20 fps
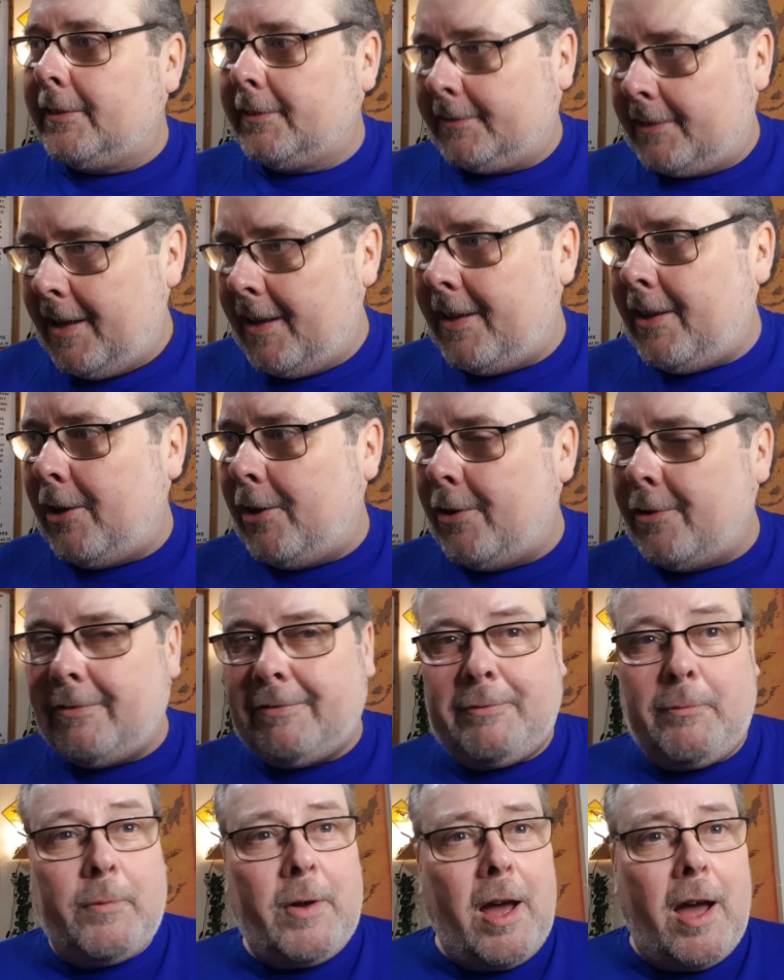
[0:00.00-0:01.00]
Thank you.
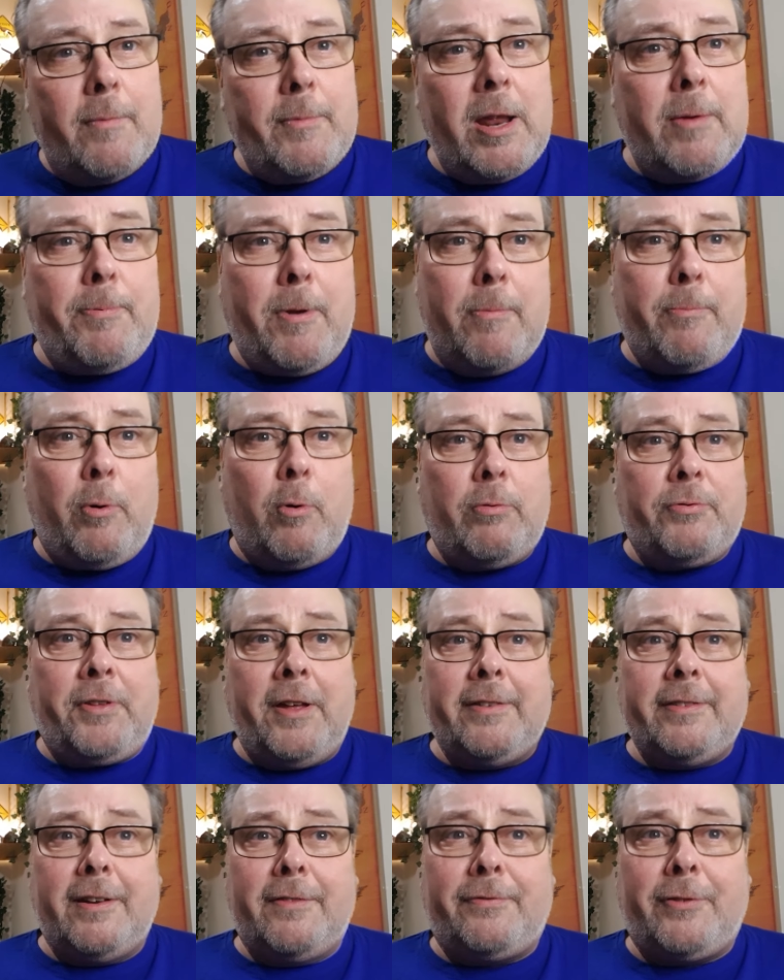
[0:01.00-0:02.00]
How many people think they're